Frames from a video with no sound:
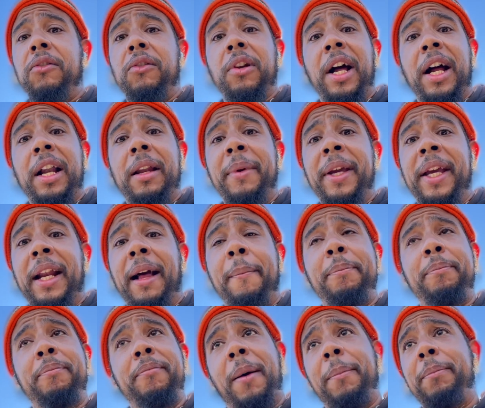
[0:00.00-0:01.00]
You know what I mean?
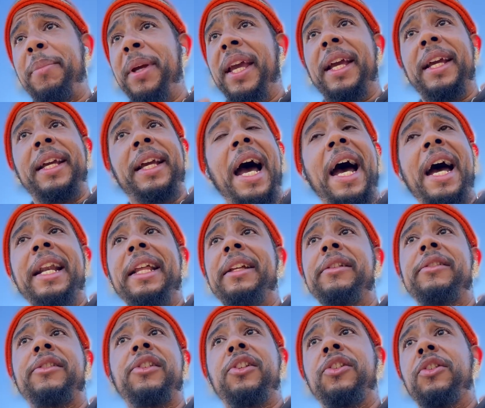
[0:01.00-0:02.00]
I'm being
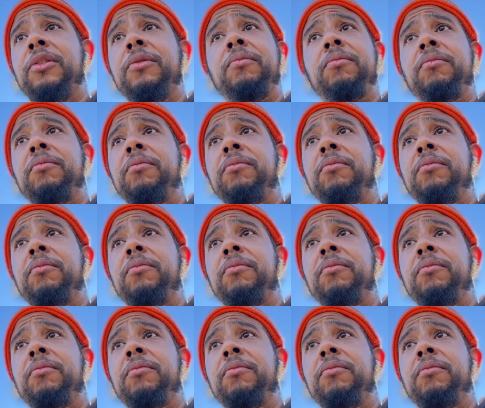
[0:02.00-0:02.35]
guided to